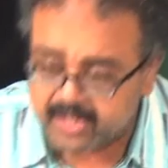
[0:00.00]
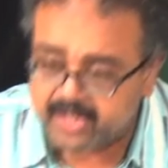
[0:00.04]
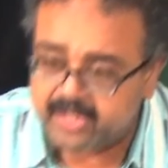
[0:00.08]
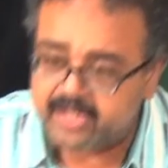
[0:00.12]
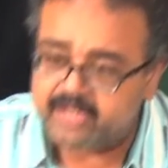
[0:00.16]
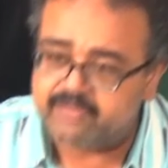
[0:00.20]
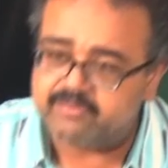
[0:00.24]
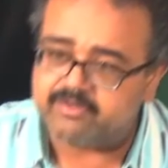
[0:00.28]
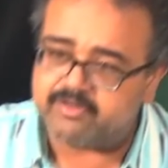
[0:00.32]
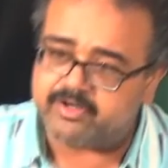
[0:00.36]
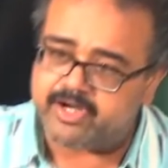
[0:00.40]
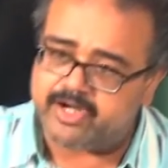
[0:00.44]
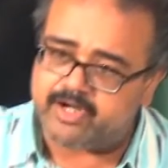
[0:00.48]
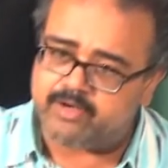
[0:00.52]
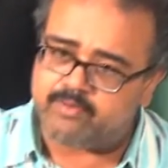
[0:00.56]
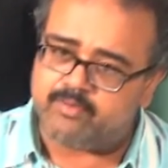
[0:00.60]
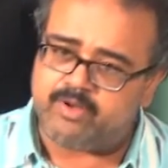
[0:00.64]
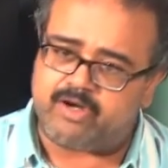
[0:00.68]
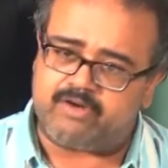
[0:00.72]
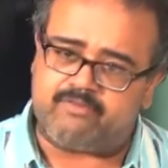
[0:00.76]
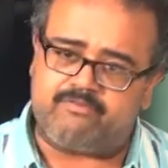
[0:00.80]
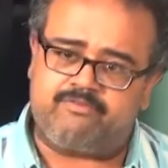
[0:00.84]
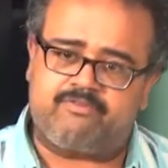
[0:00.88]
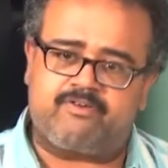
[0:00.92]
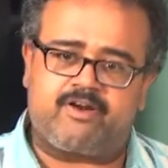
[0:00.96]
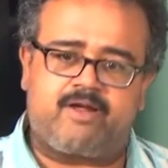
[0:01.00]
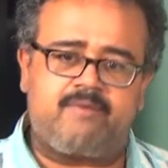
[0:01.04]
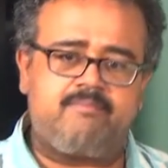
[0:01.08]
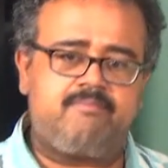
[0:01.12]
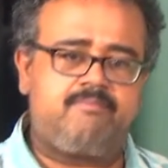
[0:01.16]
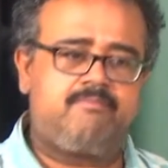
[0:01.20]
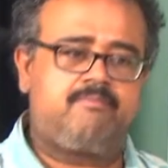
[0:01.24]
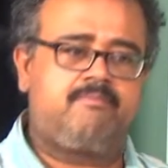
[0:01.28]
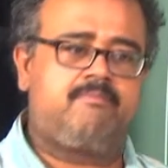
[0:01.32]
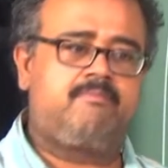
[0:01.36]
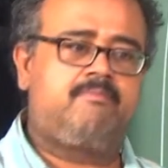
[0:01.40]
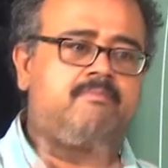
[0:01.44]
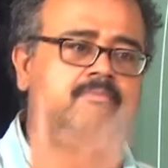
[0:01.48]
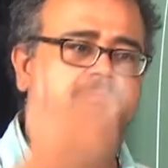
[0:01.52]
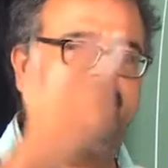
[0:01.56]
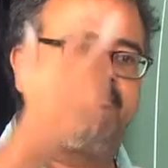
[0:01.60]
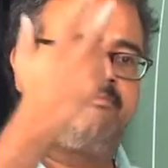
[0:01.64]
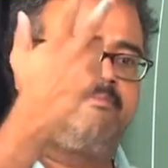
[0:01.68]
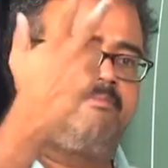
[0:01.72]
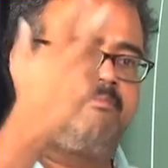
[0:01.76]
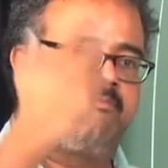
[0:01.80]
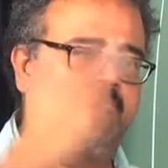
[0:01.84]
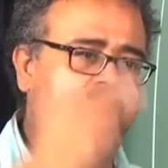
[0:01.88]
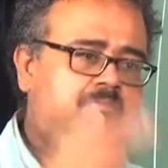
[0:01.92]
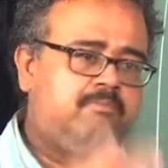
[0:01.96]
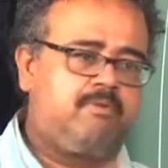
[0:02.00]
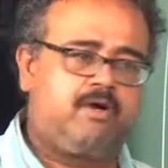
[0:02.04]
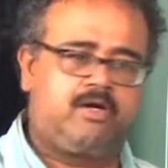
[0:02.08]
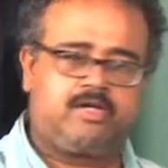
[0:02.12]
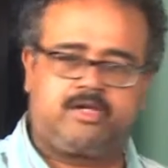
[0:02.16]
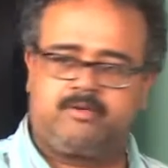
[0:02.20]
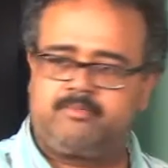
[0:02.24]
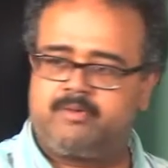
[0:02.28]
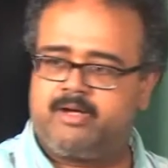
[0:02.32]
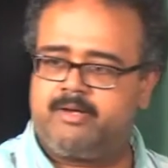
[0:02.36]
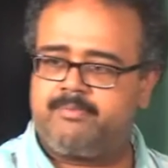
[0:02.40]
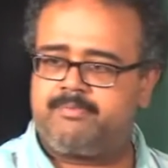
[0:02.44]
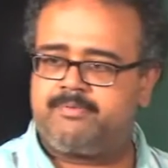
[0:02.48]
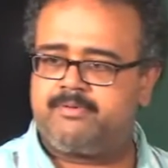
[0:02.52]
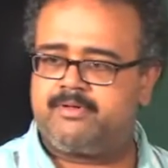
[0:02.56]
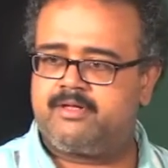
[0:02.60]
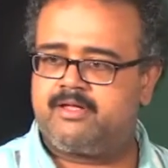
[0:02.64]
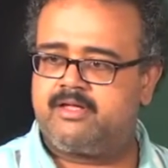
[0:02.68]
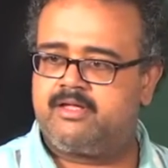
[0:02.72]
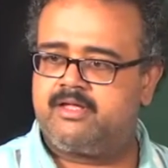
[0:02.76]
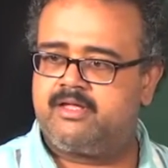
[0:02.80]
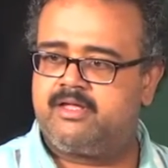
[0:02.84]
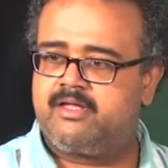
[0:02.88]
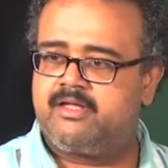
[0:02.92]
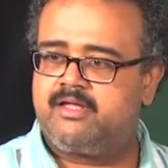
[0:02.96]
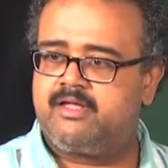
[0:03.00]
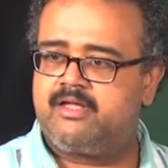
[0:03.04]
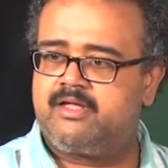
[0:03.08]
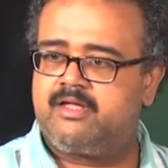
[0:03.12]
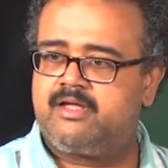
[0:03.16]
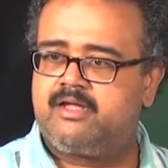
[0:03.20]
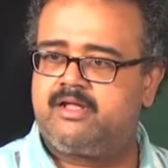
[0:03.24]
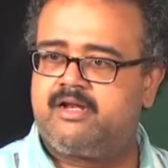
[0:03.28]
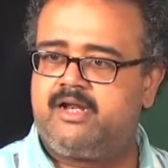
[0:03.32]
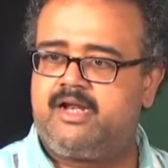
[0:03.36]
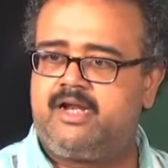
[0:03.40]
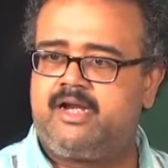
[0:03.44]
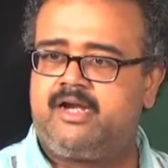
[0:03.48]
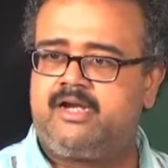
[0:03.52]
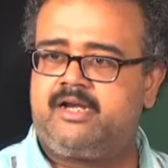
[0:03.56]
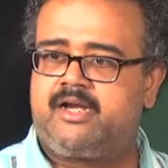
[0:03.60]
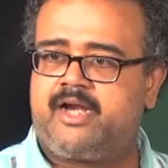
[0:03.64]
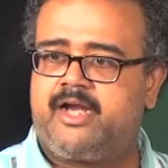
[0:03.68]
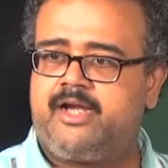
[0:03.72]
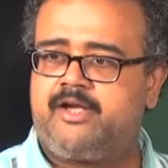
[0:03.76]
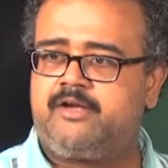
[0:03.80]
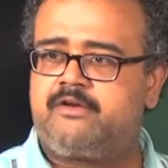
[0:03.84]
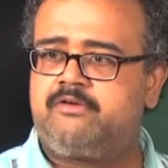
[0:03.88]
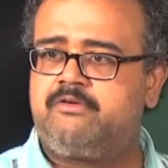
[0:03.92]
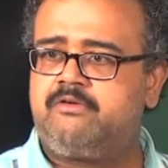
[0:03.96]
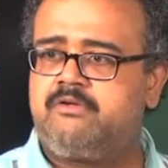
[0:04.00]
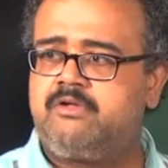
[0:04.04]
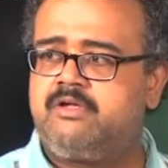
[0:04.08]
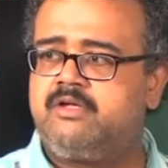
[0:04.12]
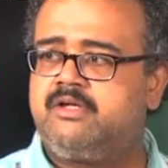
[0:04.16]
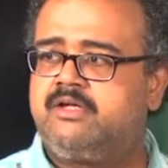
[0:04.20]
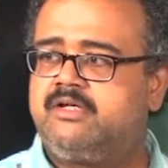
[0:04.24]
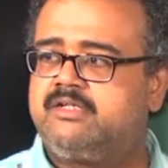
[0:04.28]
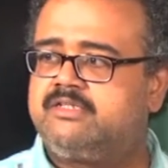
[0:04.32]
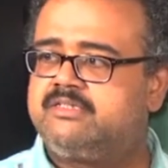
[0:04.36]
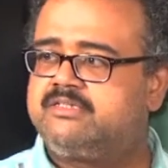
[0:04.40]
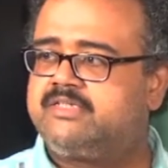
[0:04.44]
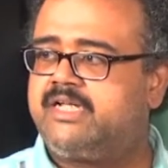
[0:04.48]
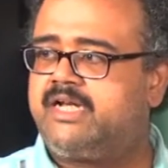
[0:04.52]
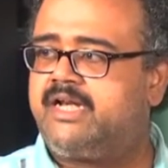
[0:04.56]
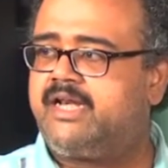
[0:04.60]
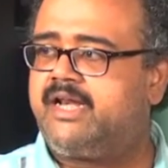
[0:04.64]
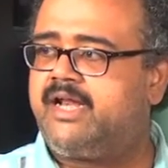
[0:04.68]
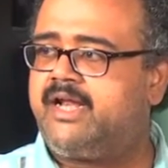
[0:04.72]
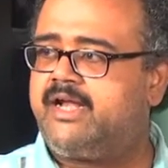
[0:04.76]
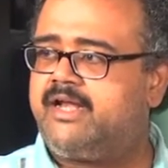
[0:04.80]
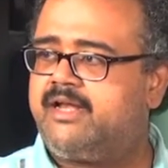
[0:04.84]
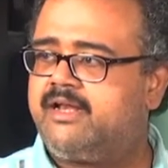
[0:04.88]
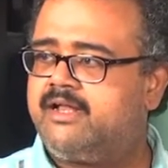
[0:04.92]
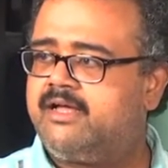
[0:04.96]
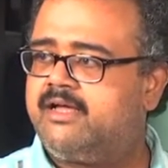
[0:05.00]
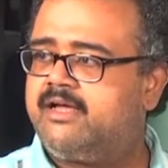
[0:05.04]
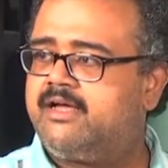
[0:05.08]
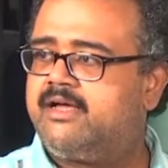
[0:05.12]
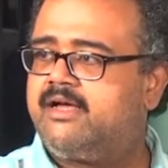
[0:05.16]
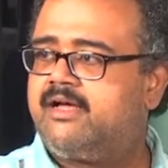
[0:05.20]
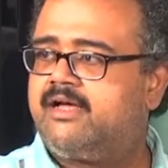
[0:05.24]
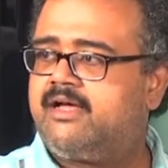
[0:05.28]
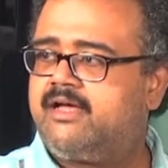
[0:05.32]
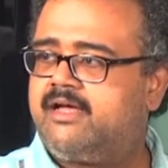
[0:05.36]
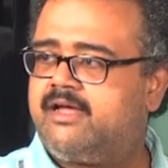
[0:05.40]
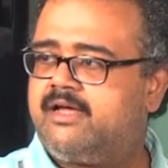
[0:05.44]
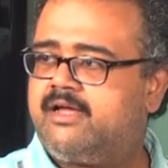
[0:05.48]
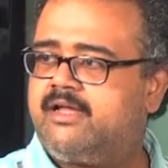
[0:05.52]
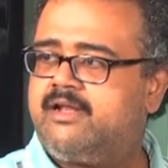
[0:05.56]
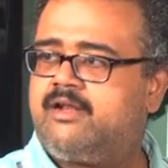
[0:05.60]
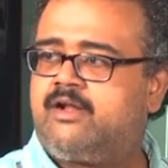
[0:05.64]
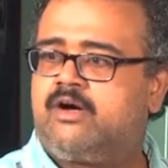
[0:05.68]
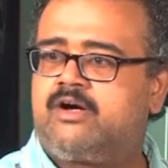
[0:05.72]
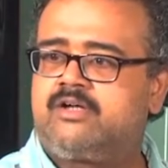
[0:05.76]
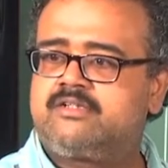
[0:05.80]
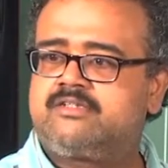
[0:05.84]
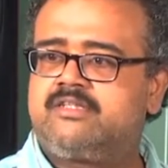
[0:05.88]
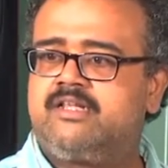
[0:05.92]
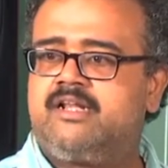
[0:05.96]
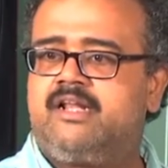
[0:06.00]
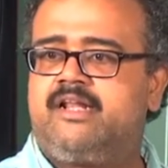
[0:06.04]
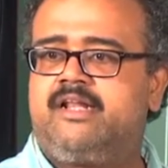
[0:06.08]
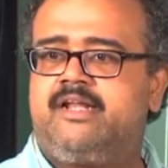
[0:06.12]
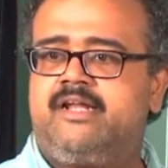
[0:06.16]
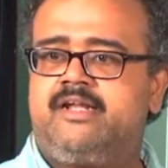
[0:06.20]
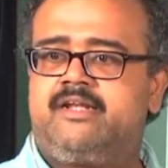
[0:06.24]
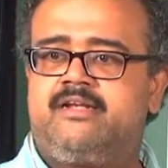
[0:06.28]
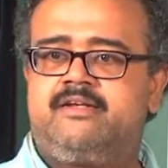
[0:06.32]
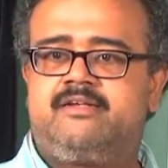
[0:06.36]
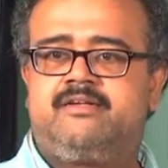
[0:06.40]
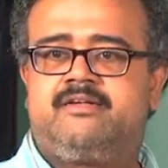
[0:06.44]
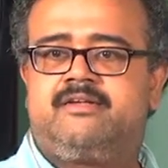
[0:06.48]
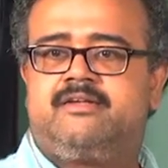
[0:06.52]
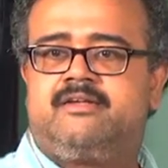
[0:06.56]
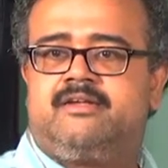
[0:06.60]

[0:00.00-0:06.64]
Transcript: is we are going to work from bottom up, right, and try to generate an auxiliary